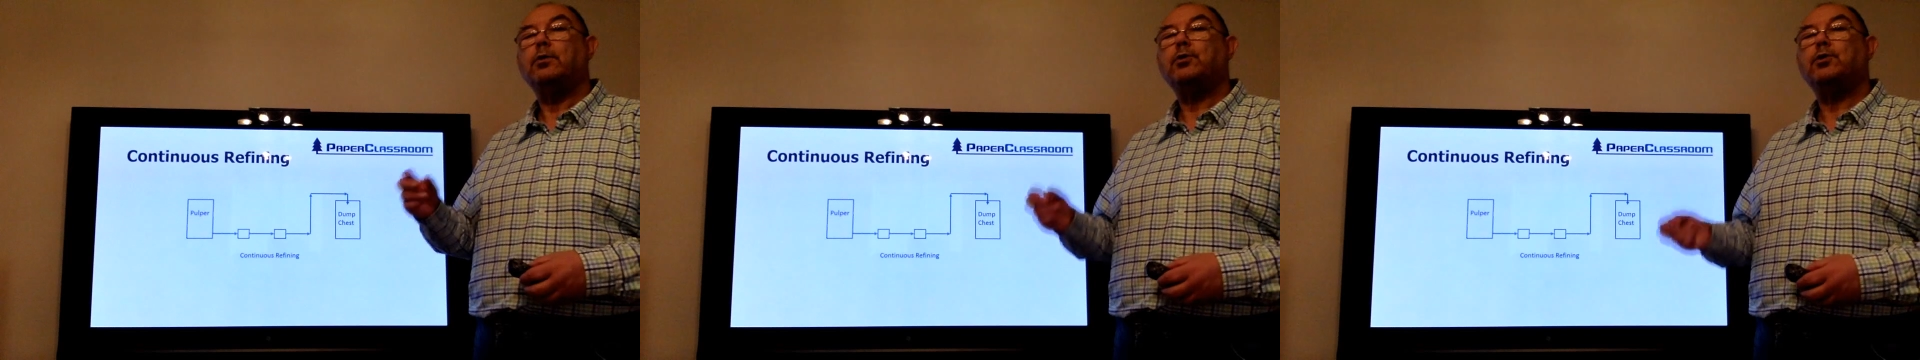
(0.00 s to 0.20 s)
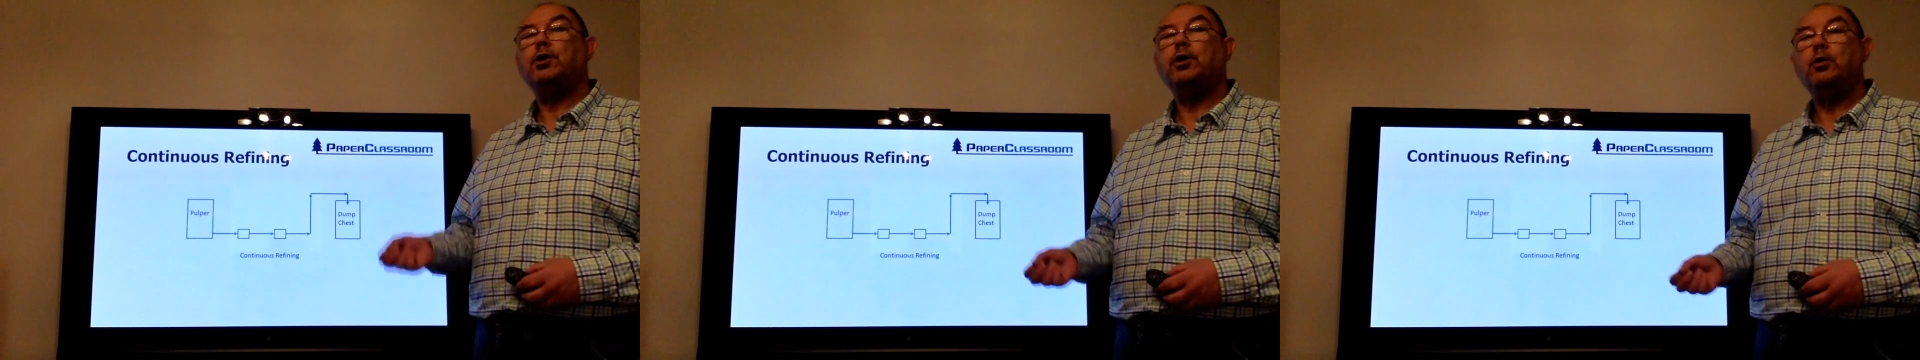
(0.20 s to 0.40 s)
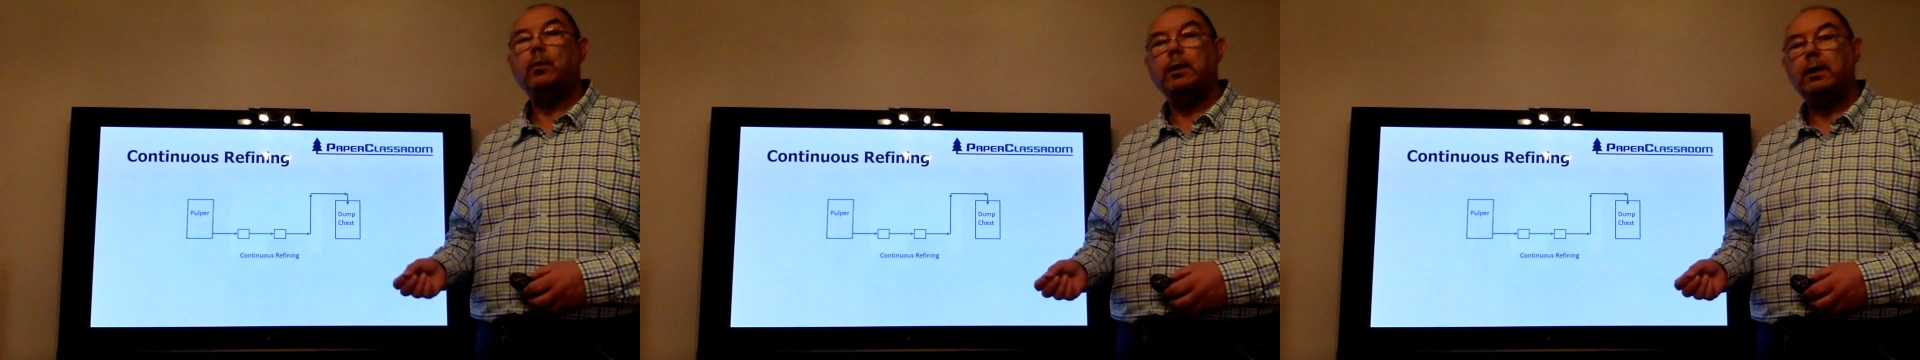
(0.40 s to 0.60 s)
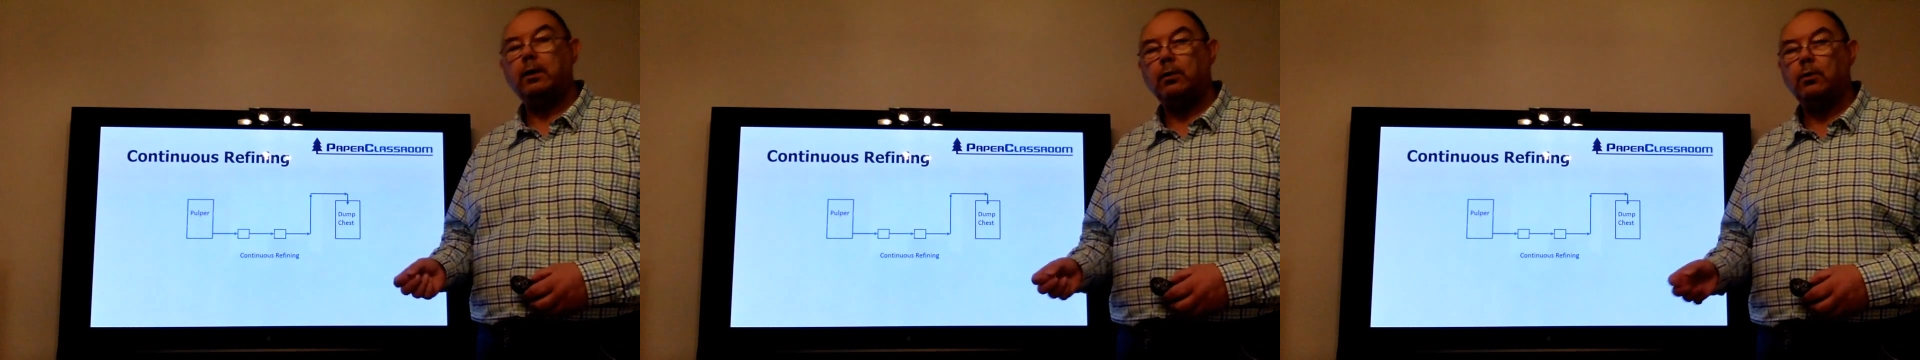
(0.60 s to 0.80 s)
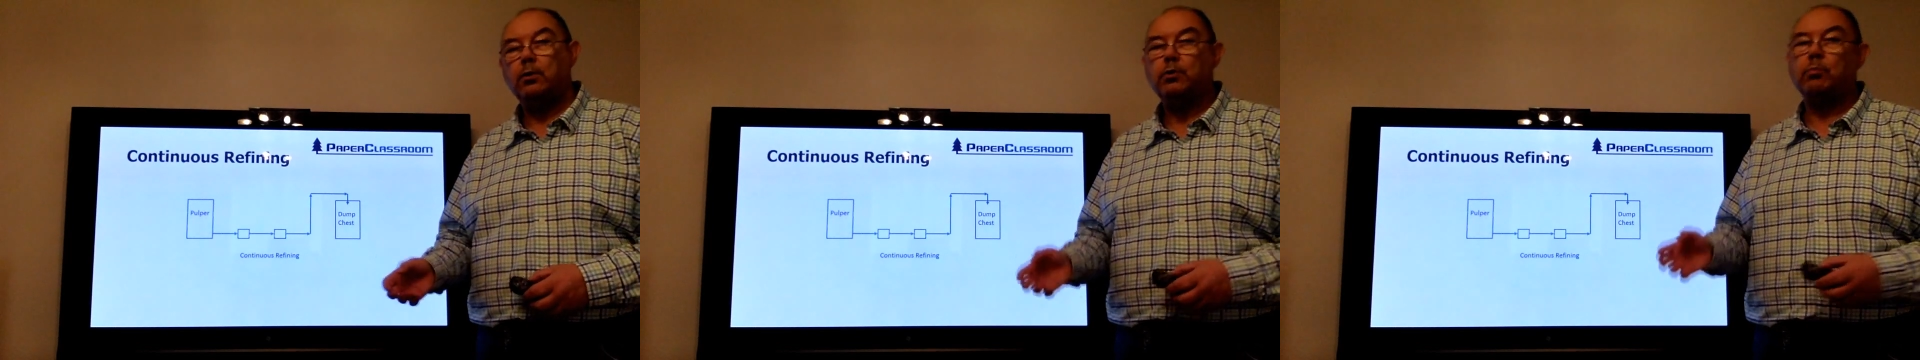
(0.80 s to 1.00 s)
2 we
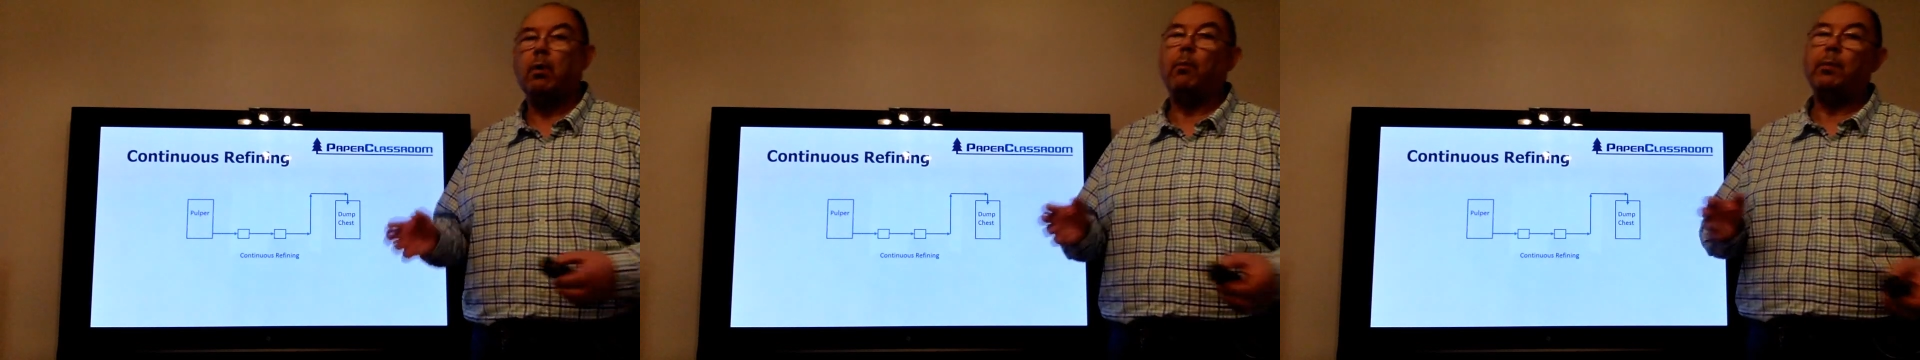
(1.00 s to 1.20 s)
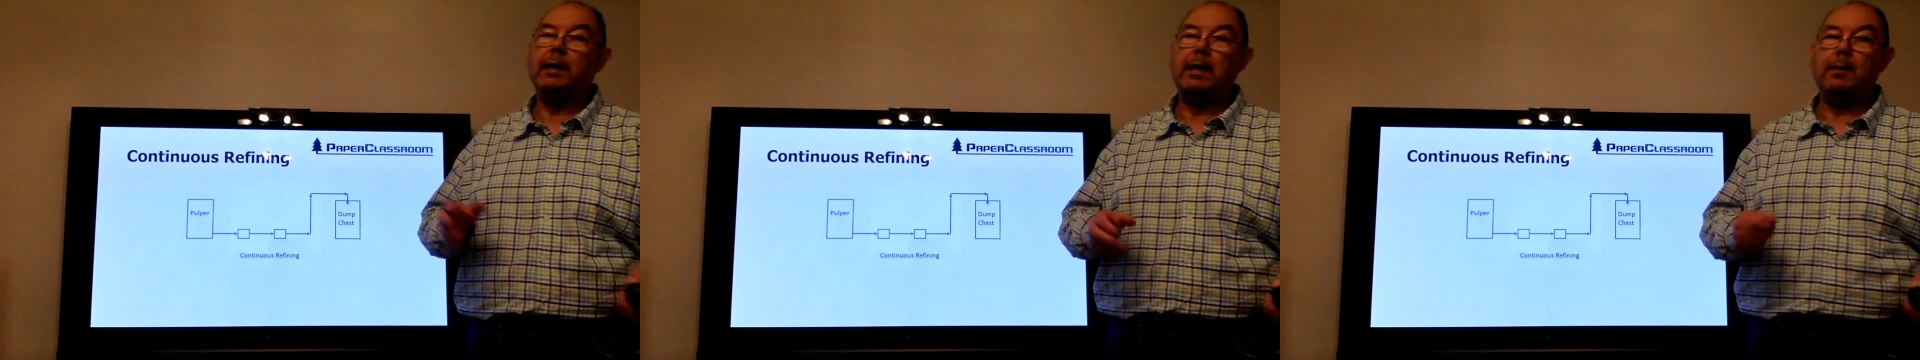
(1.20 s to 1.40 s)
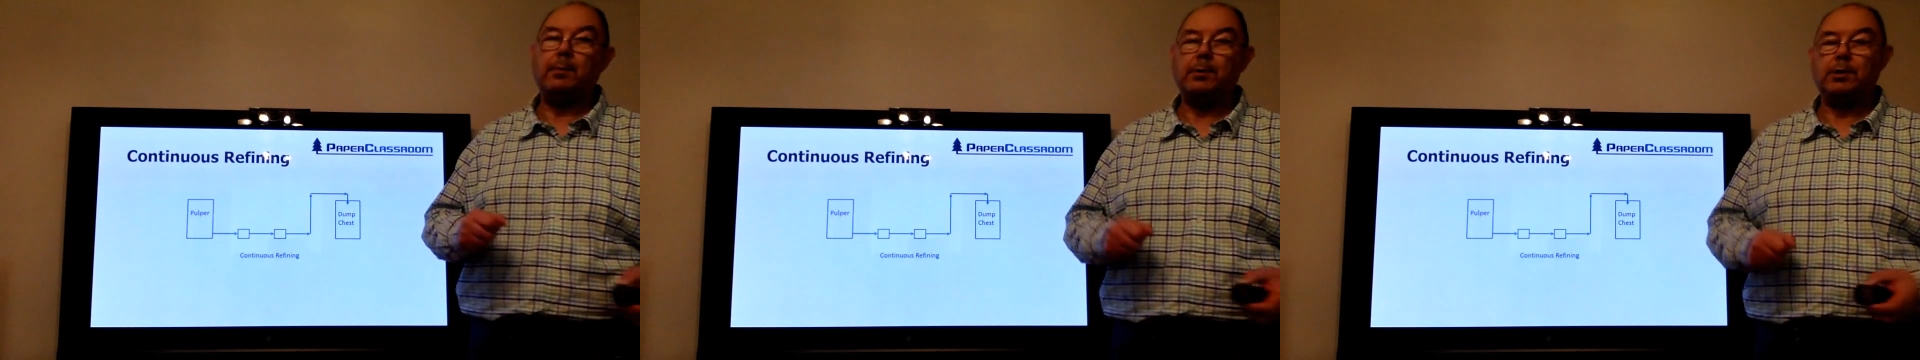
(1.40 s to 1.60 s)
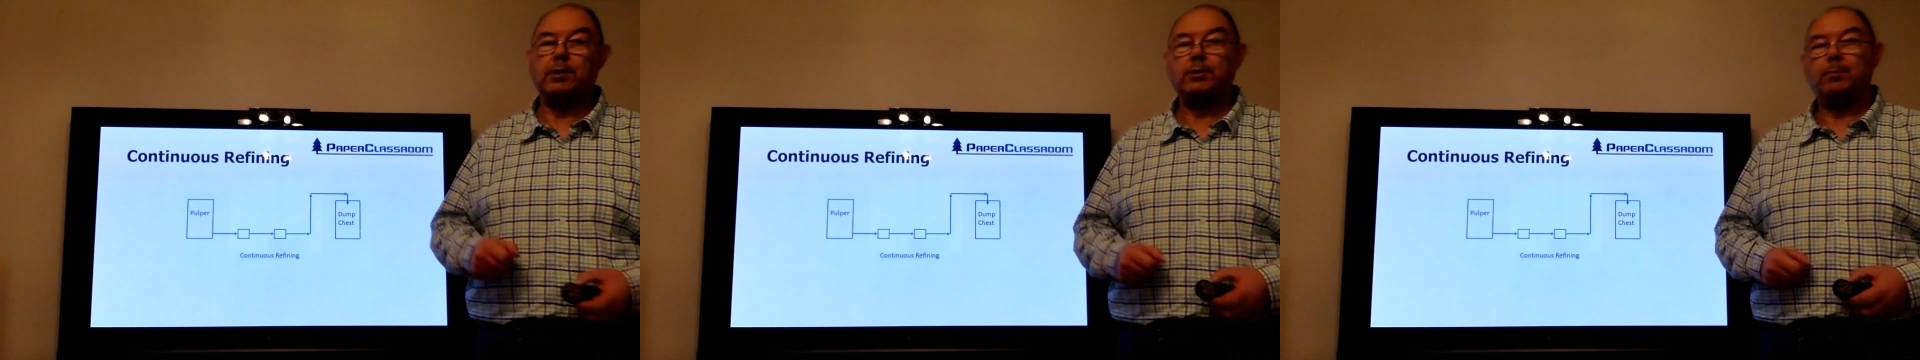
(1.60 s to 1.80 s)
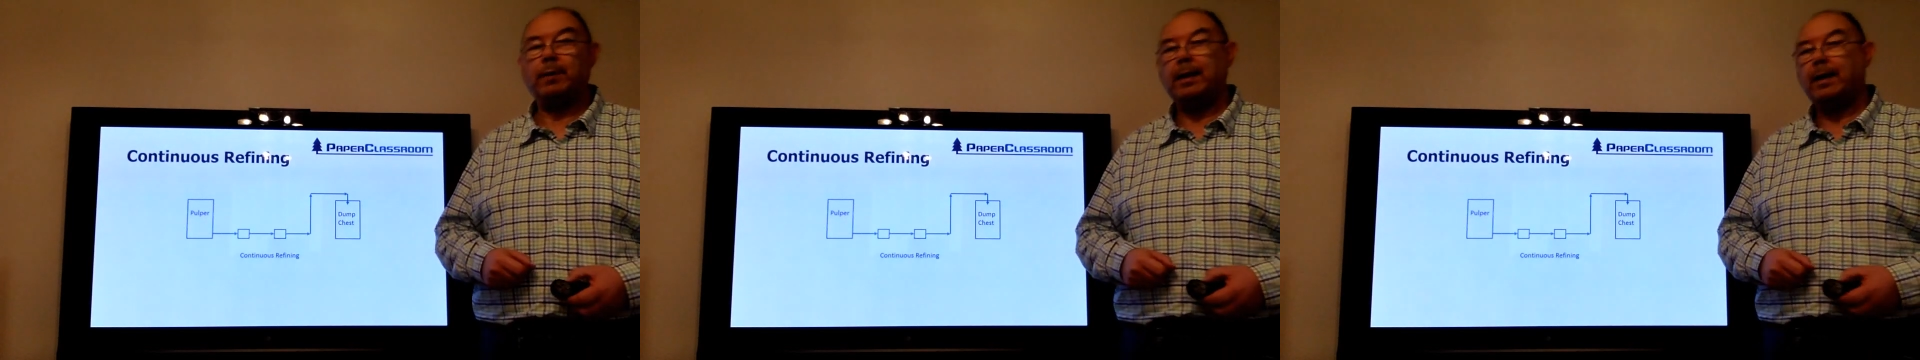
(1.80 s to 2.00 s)
use, 1 we keep as a
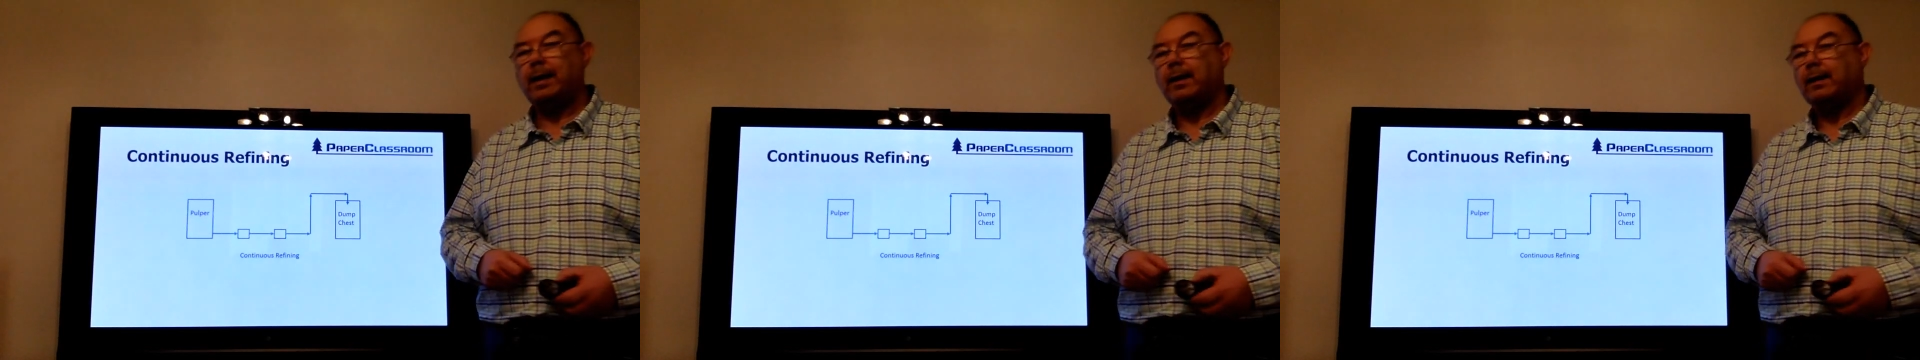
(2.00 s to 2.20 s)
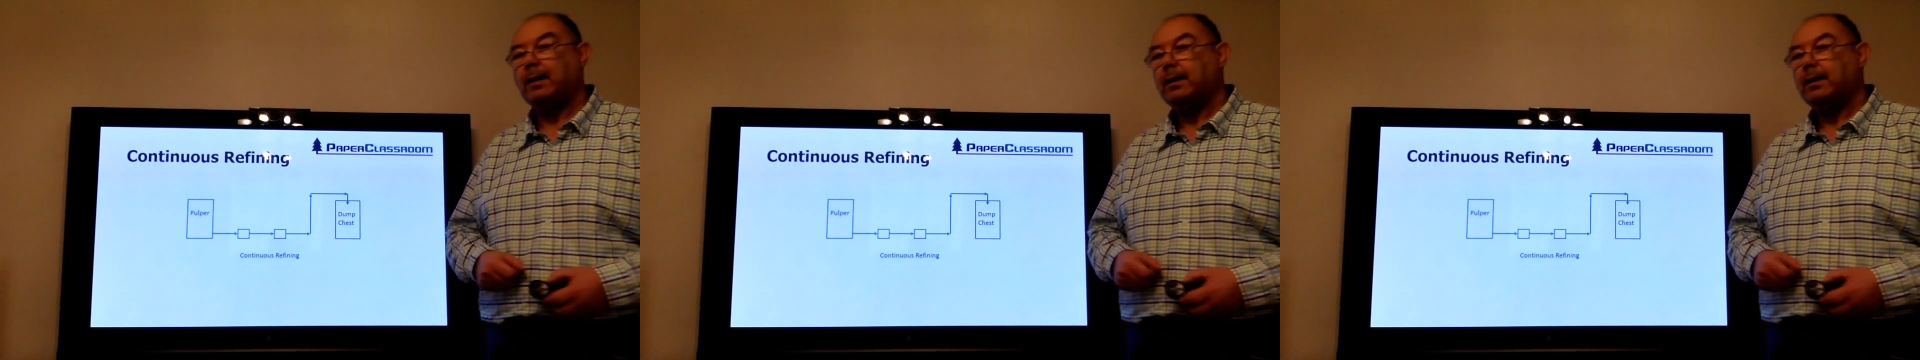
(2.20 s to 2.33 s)
spare.